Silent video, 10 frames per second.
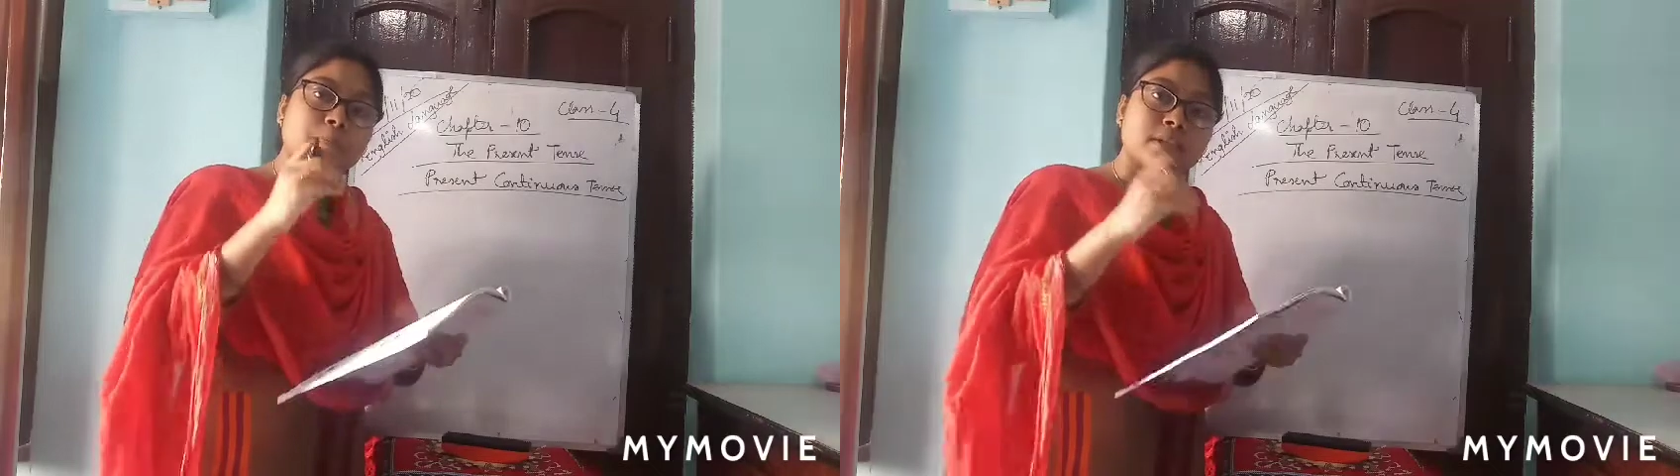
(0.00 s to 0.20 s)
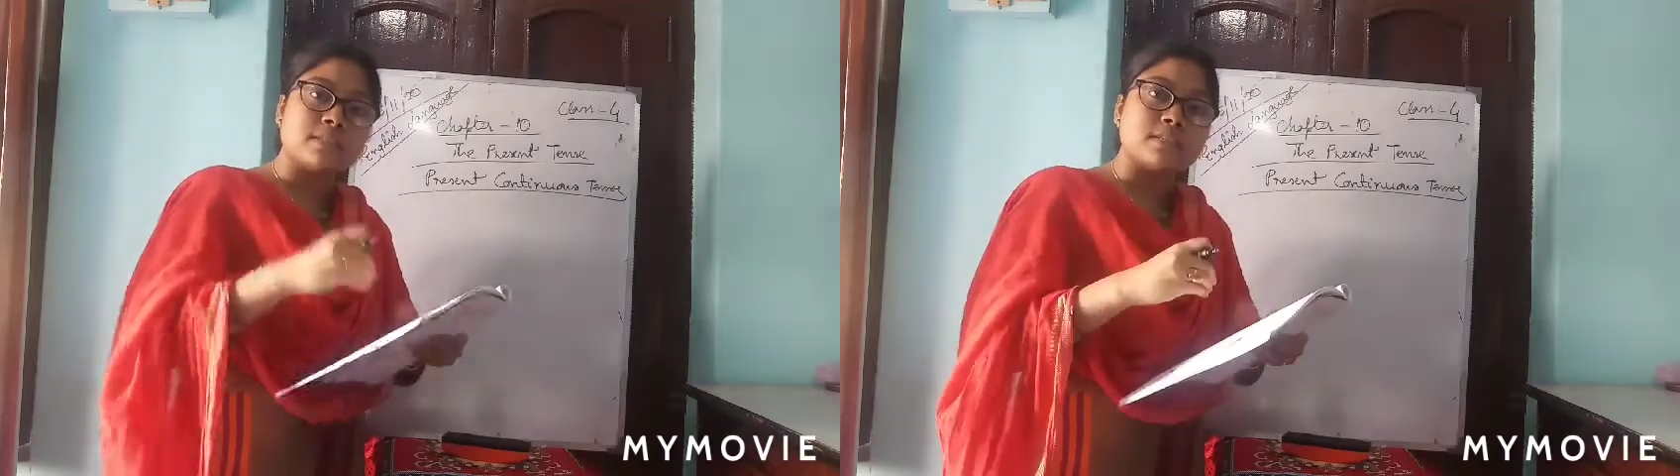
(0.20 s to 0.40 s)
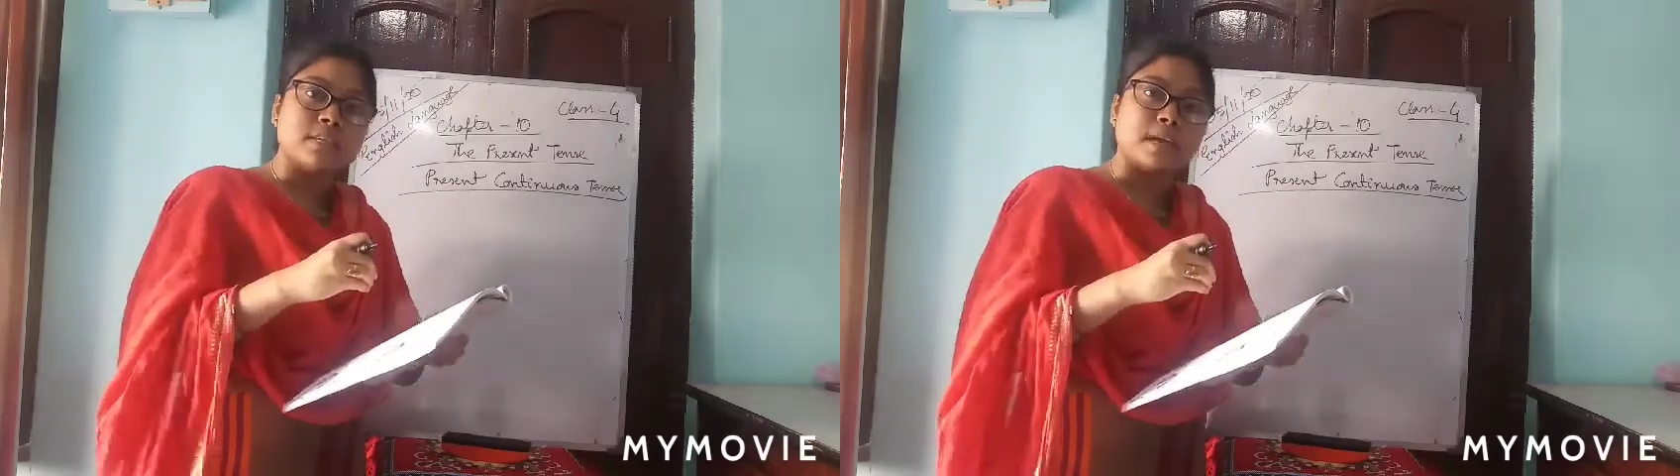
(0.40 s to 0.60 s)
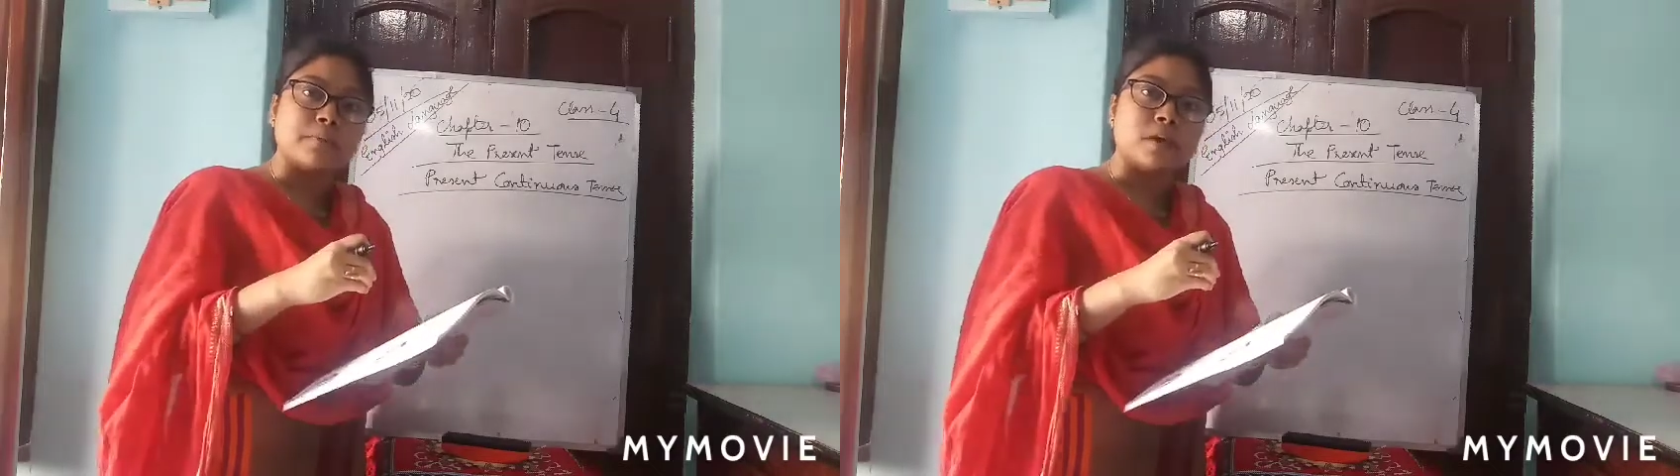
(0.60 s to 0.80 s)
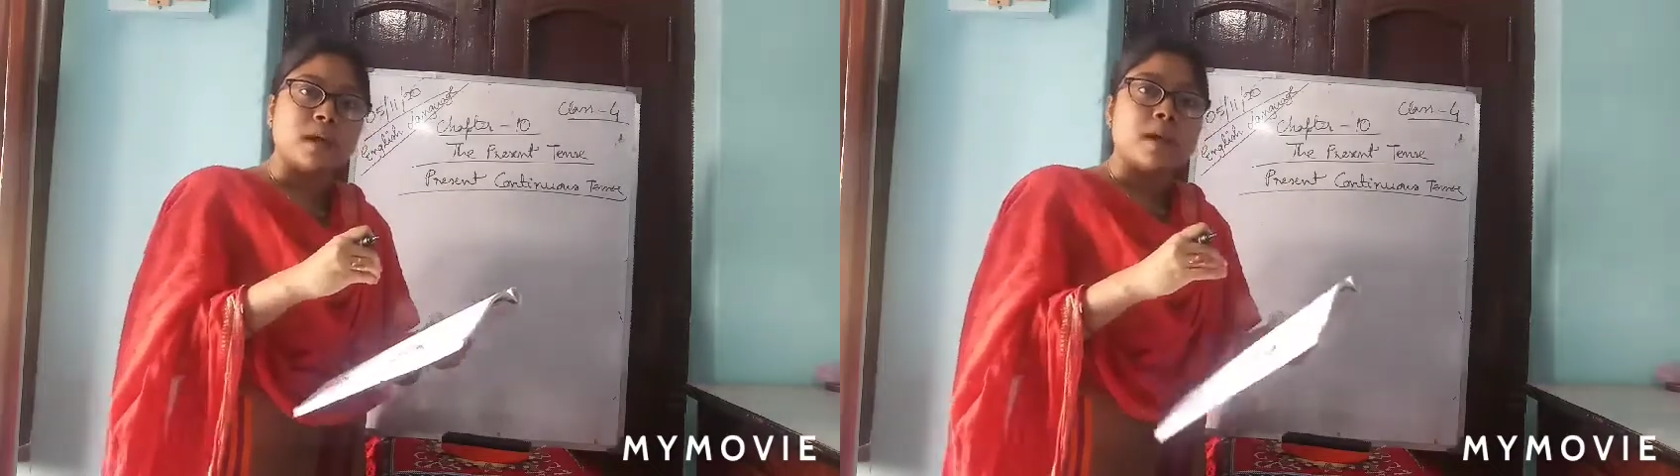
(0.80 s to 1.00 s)
present
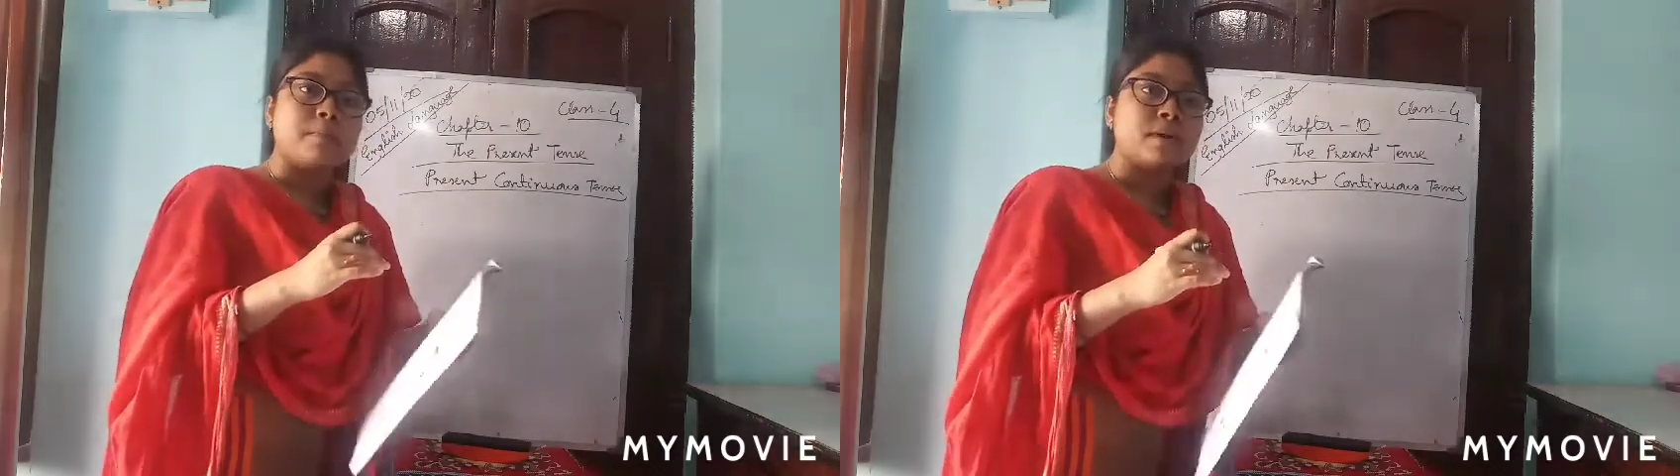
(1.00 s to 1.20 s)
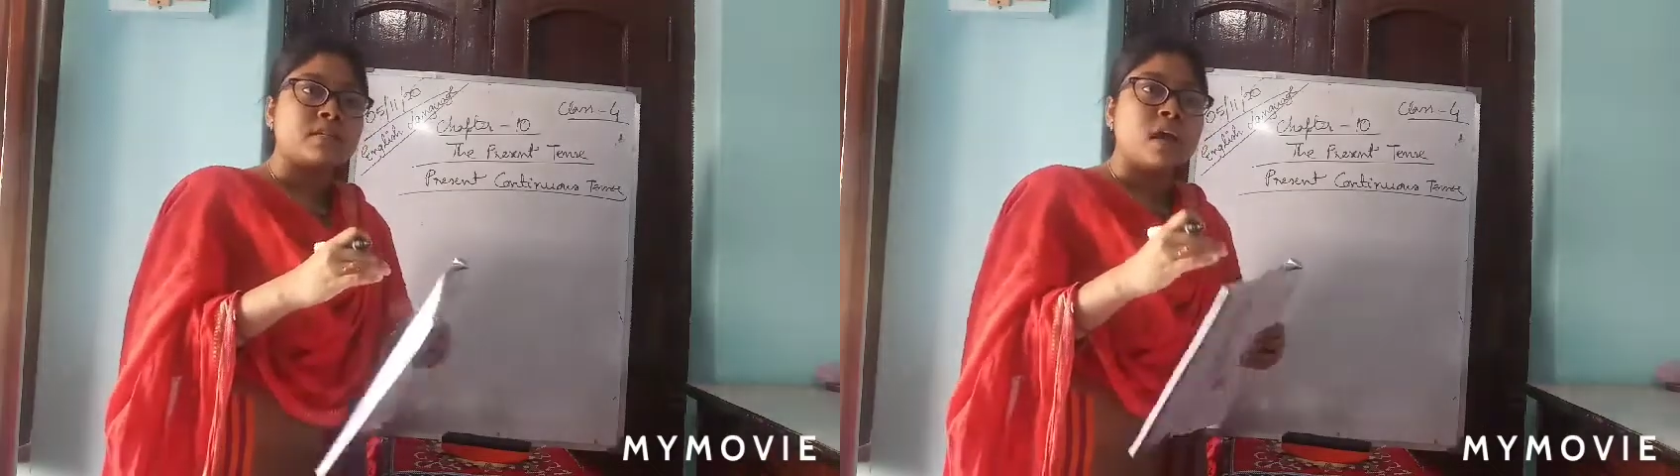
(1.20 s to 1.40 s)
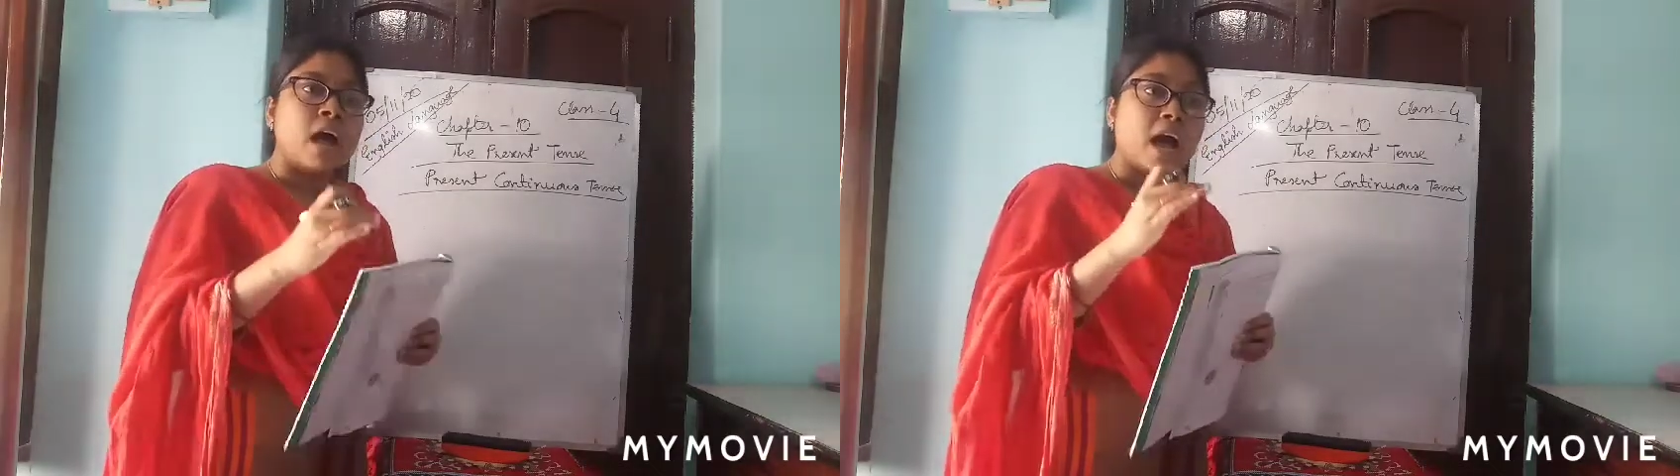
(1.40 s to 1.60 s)
time, but